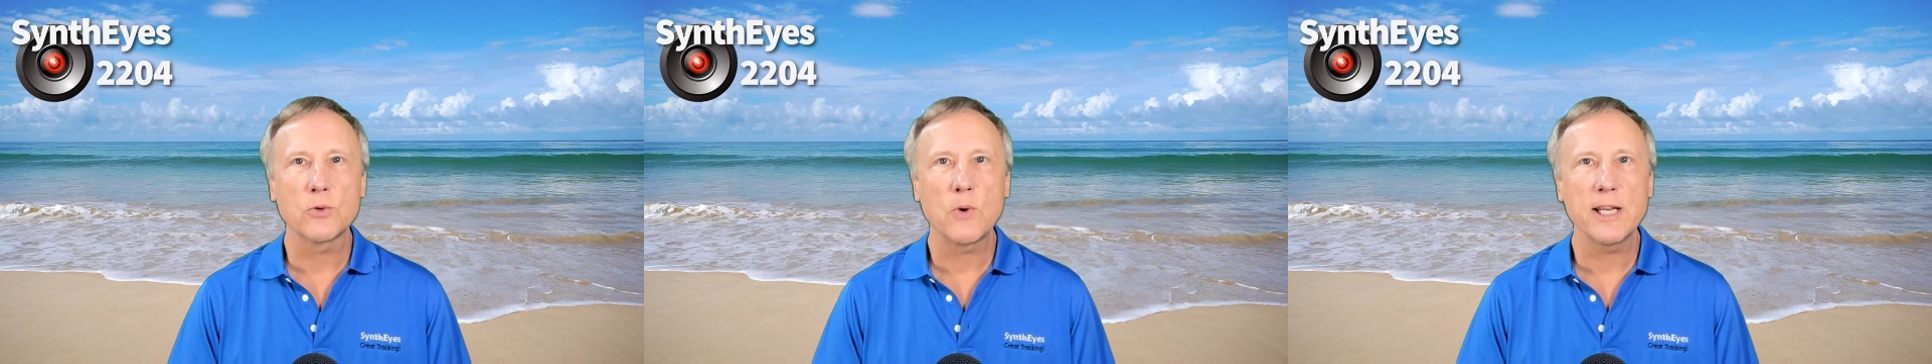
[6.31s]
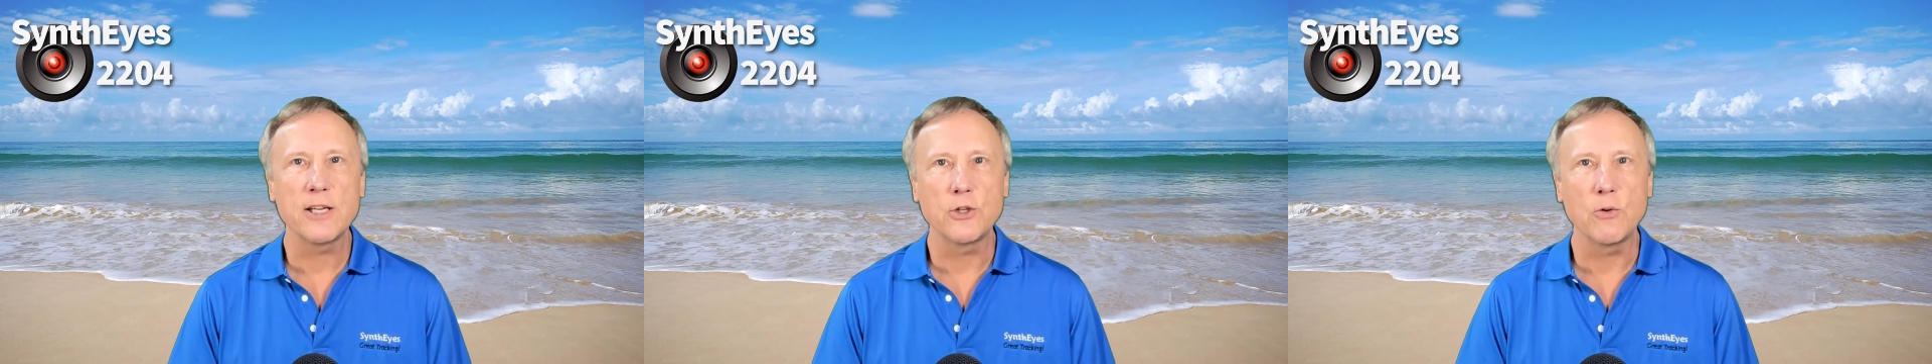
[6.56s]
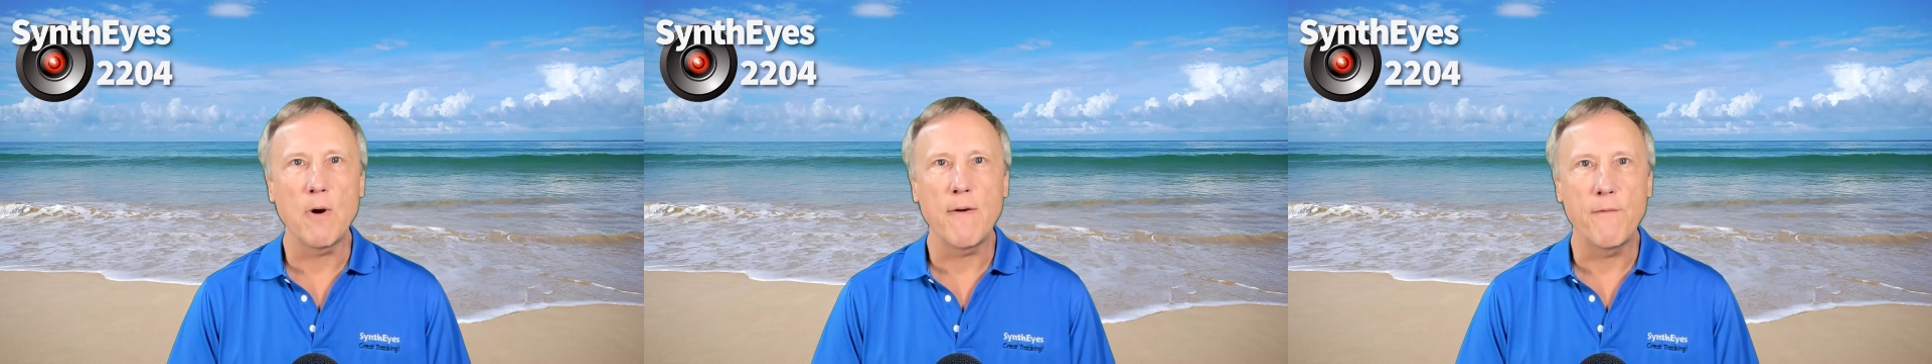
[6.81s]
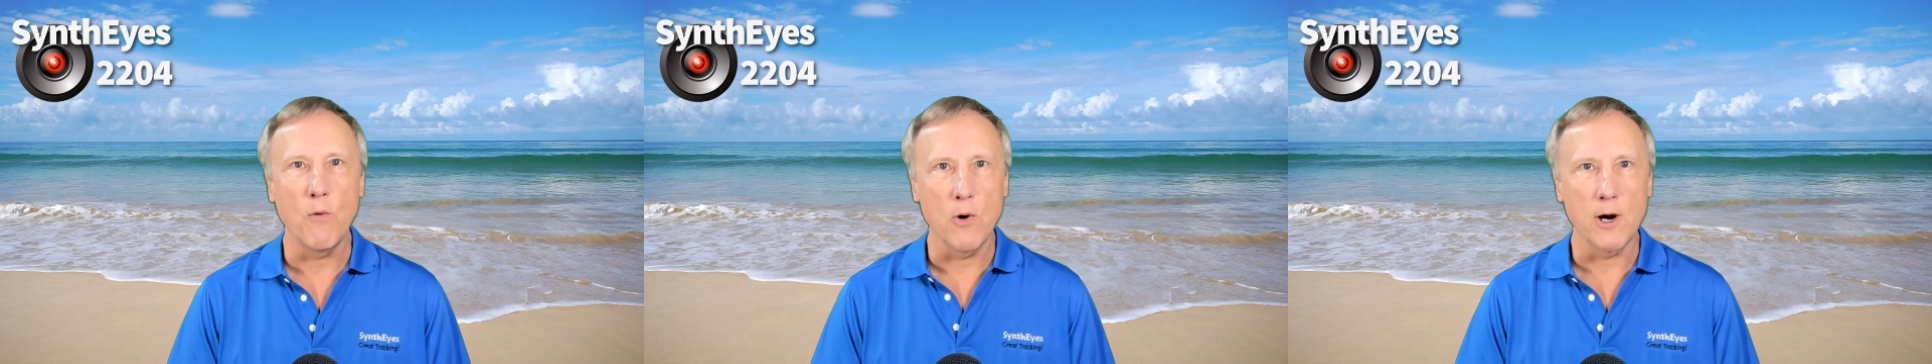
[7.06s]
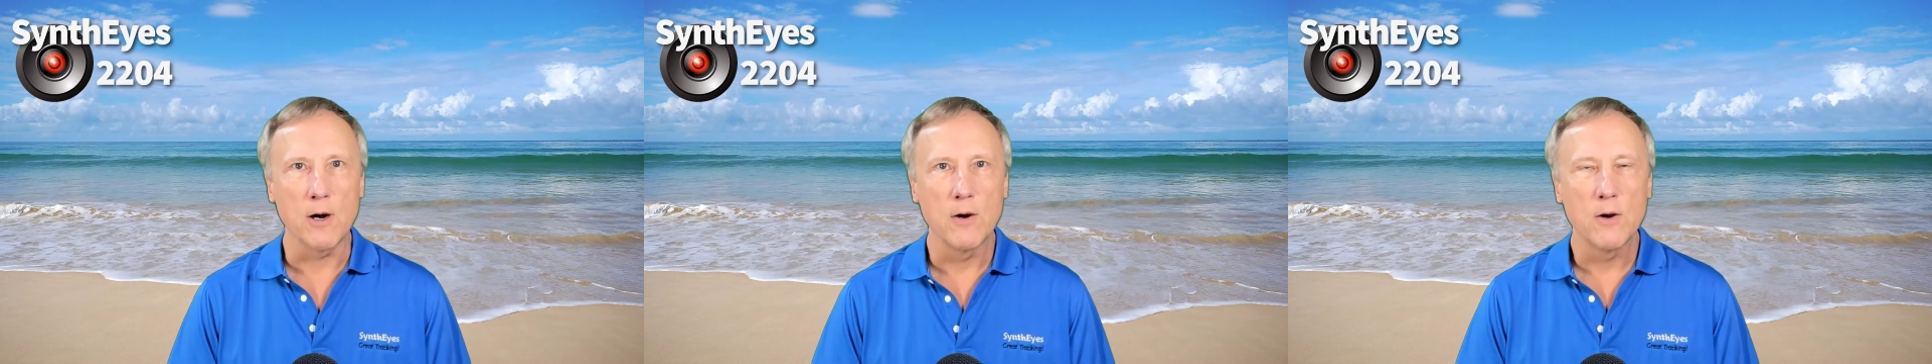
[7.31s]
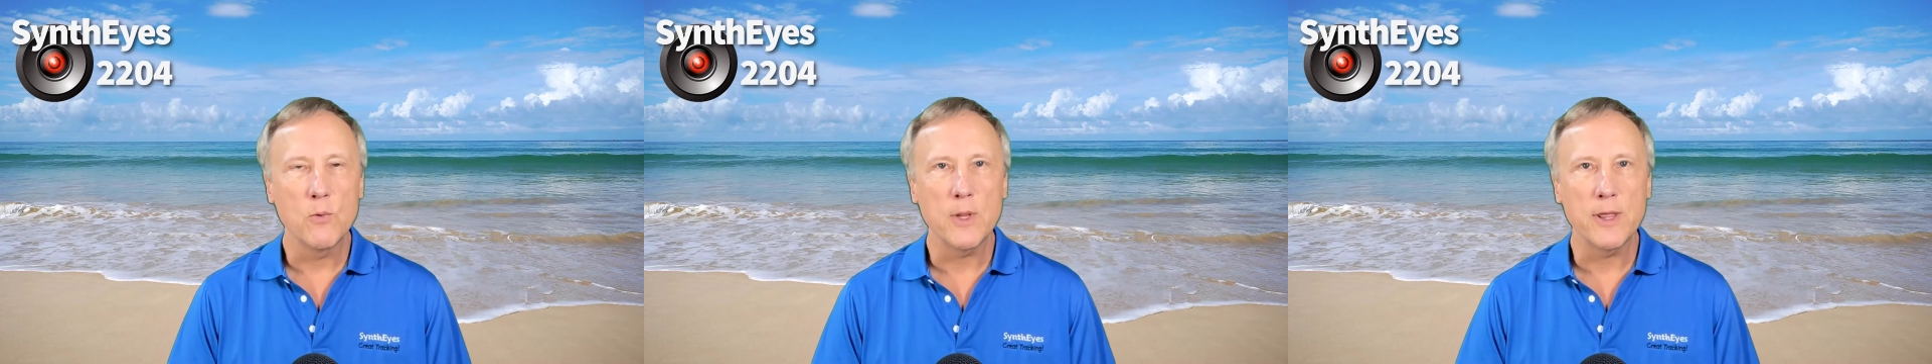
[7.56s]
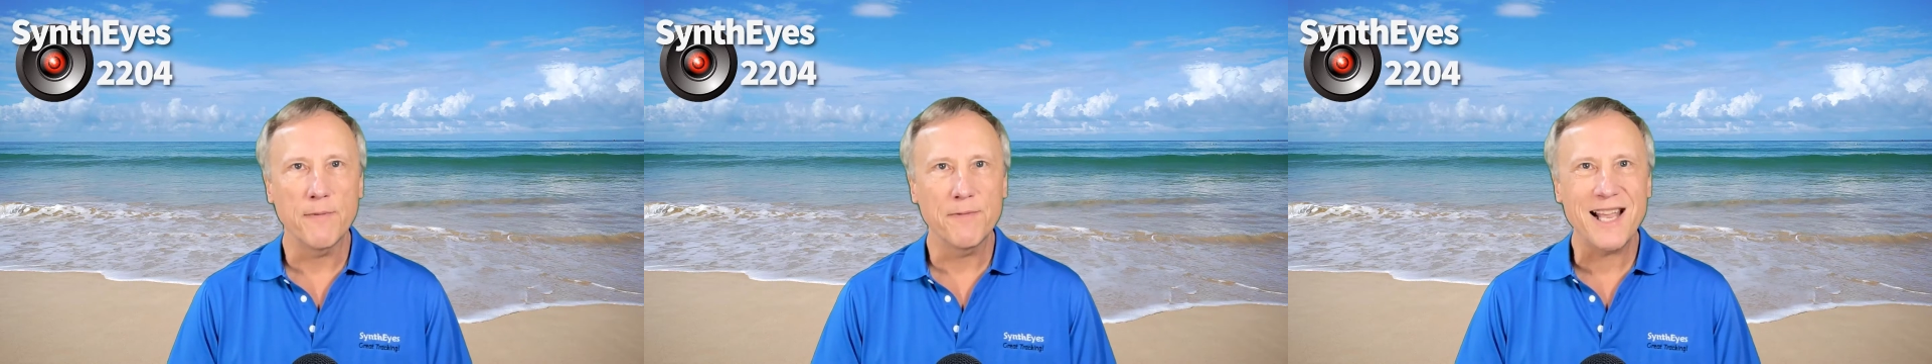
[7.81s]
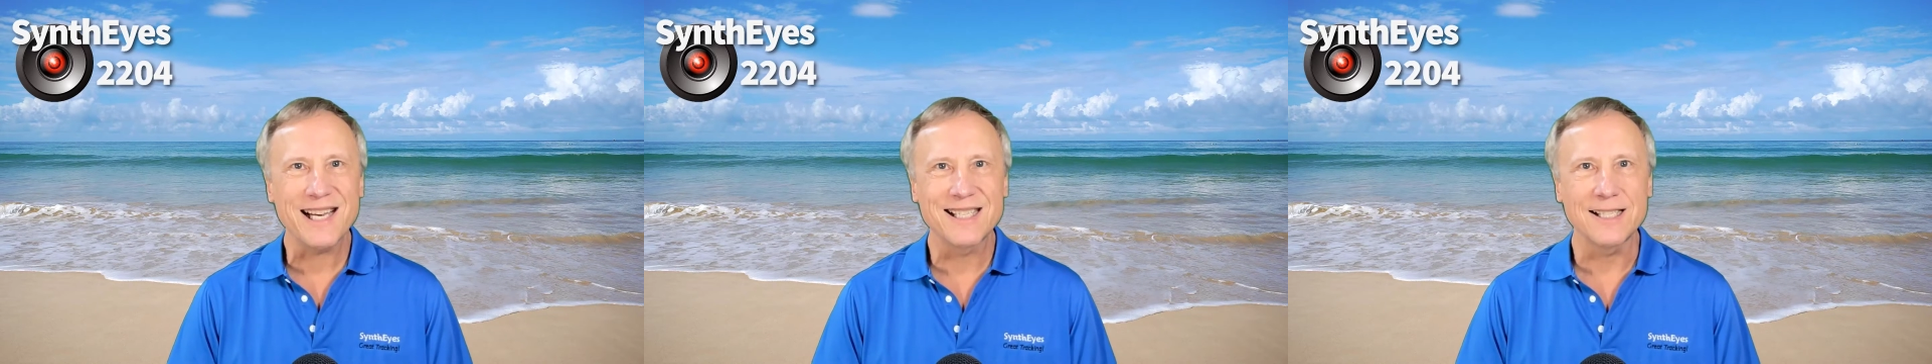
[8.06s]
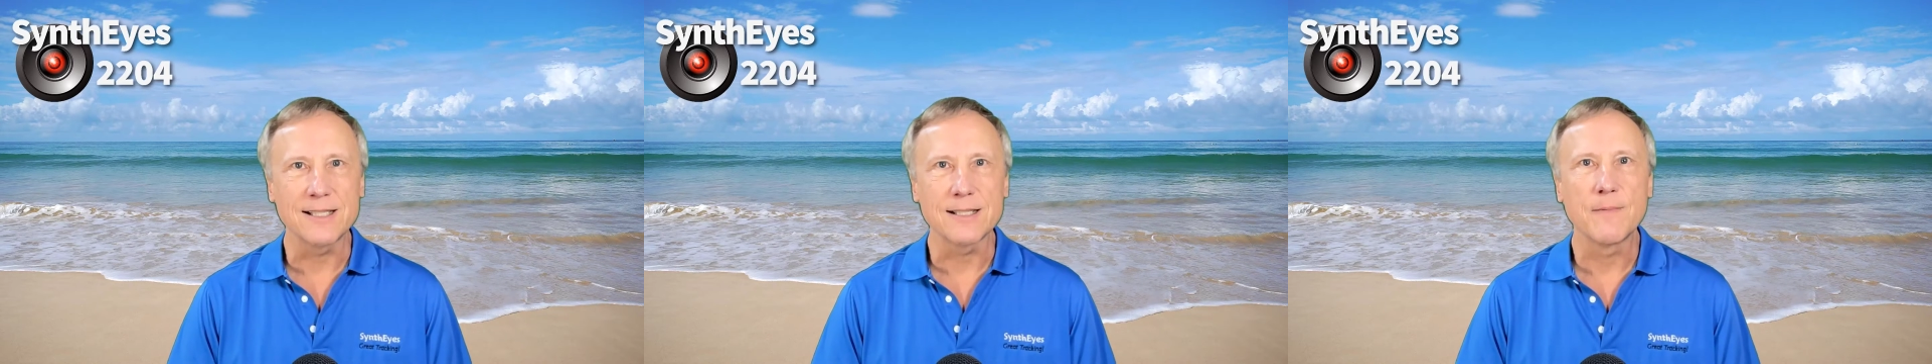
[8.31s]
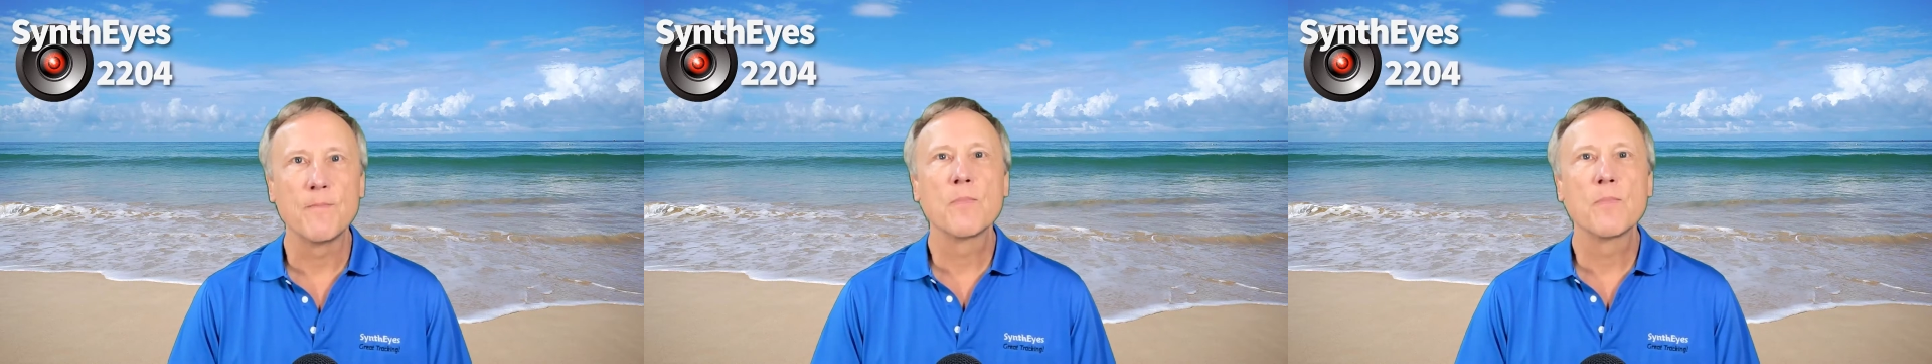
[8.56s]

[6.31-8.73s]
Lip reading: 2204 with flexes,